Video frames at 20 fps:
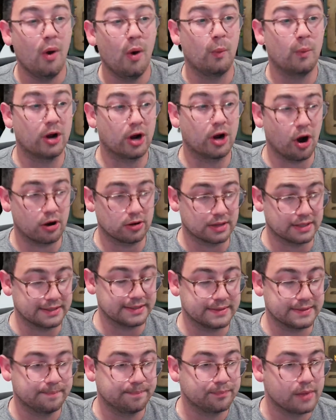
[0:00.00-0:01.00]

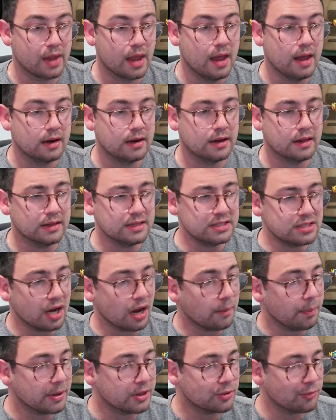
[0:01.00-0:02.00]
regardless. Now let's talk
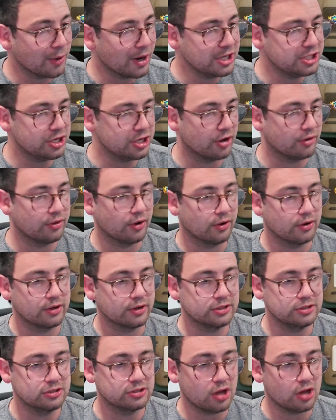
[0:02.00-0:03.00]
about the ratio though,
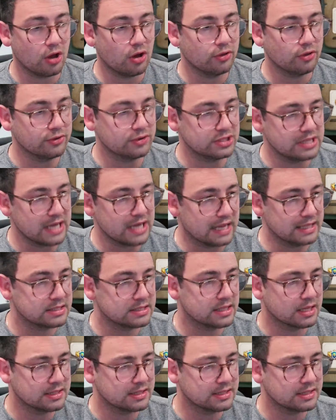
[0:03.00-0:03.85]
because you saw all those deads.